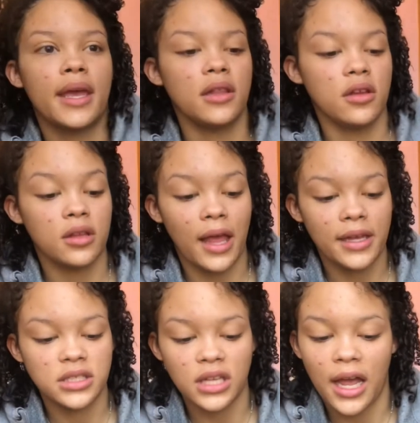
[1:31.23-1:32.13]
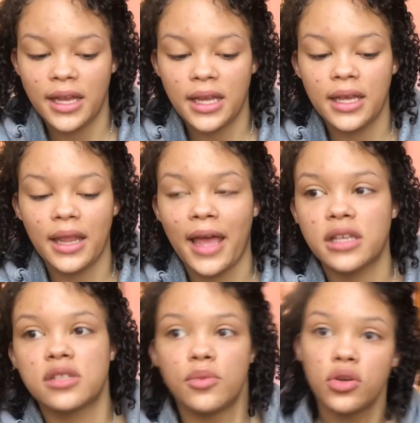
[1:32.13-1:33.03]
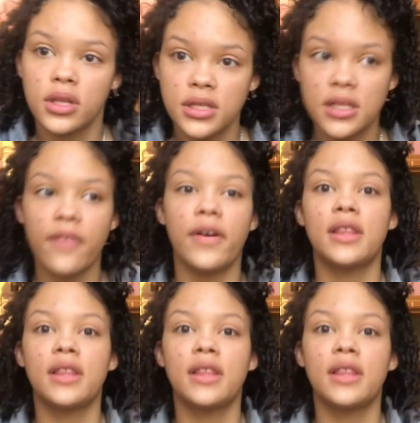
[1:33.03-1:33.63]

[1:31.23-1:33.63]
look like shiny and like smooth and stuff like